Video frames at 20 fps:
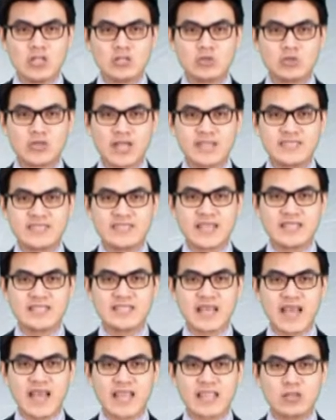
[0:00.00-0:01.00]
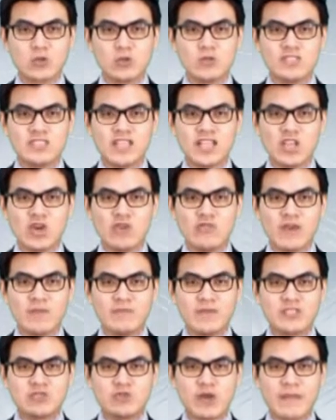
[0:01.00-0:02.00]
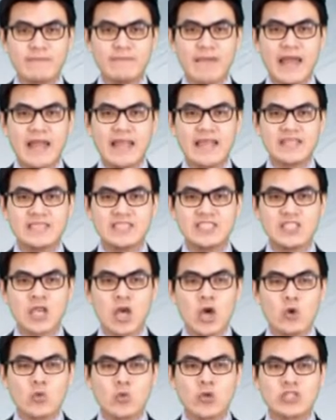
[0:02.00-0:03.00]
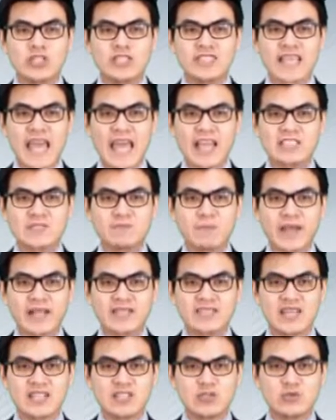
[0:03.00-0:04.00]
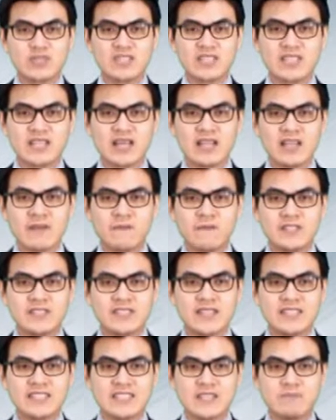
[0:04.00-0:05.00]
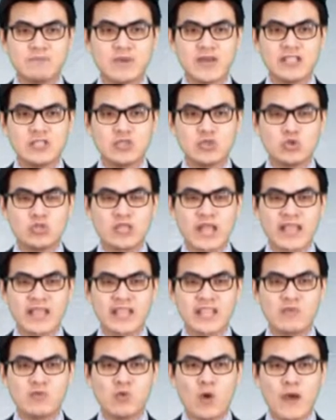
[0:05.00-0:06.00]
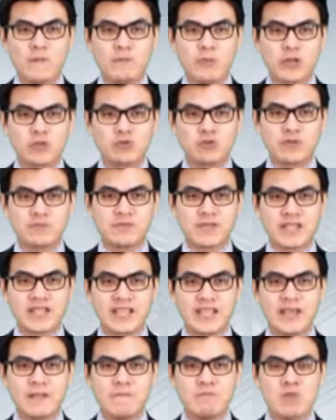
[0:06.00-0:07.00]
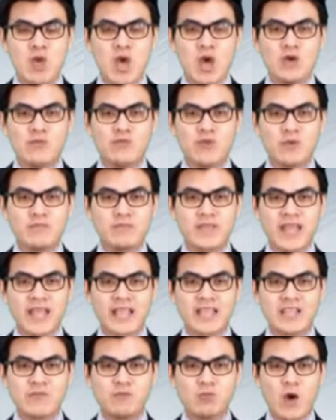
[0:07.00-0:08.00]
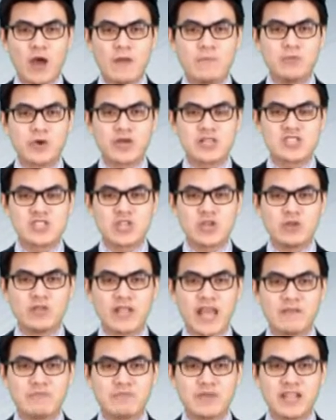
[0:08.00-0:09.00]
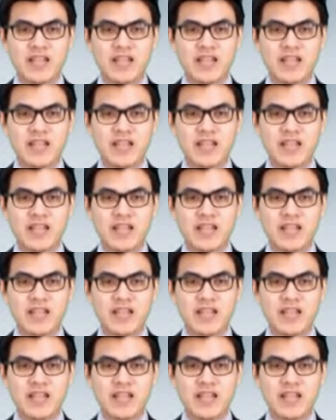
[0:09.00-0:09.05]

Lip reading: Today's data includes the November trade balance, which is expected to see the deficit deepen to negative 1.3 billion from negative 1.09